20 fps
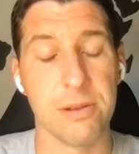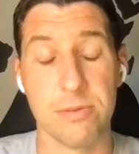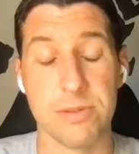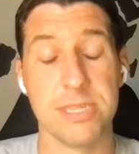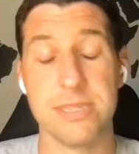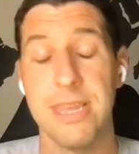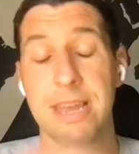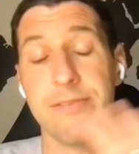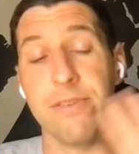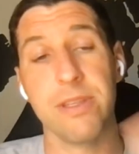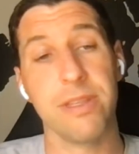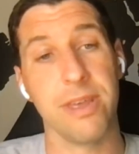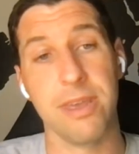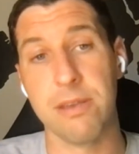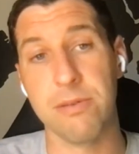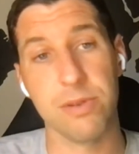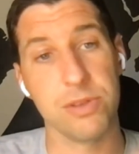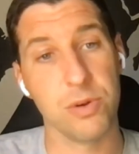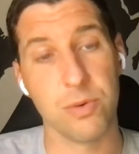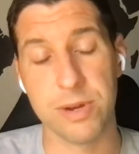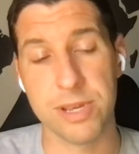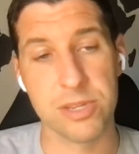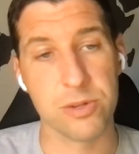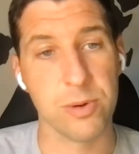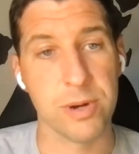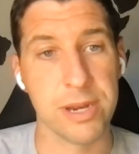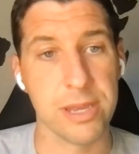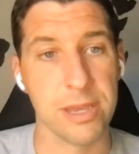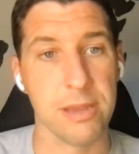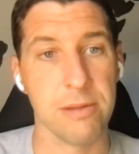just everything with
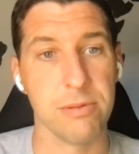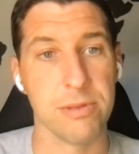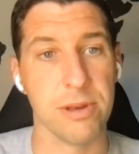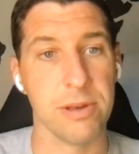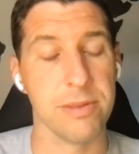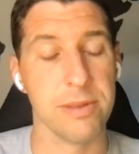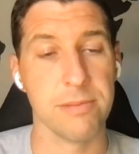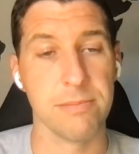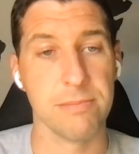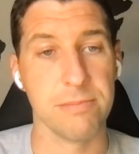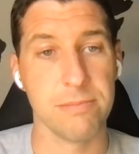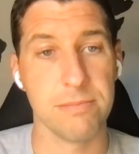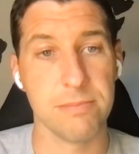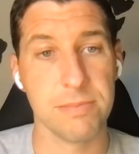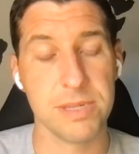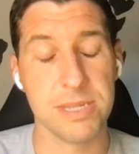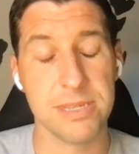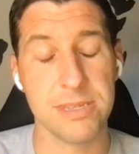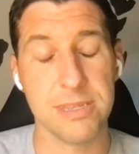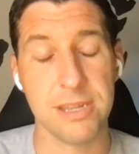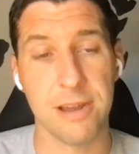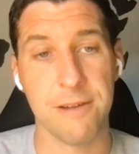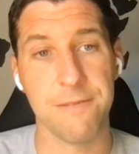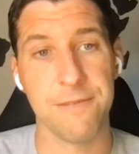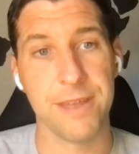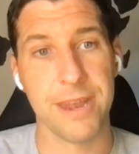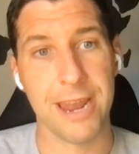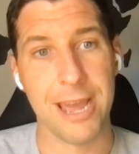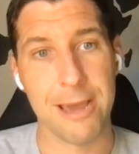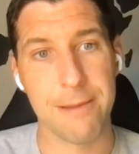2020, with all the
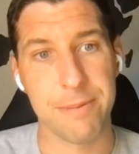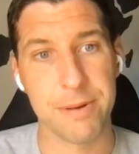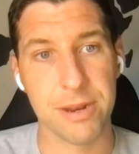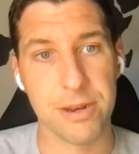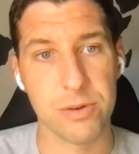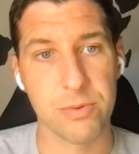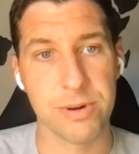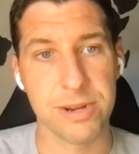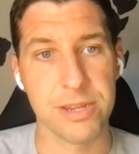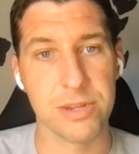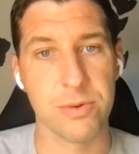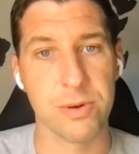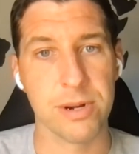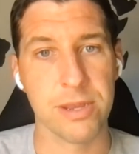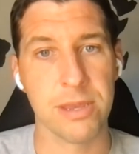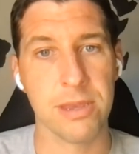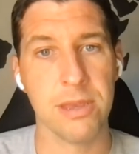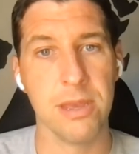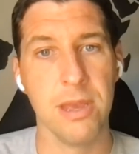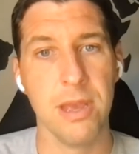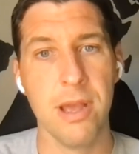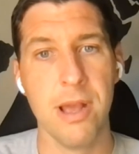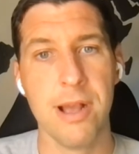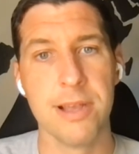stuff that happened in 2020.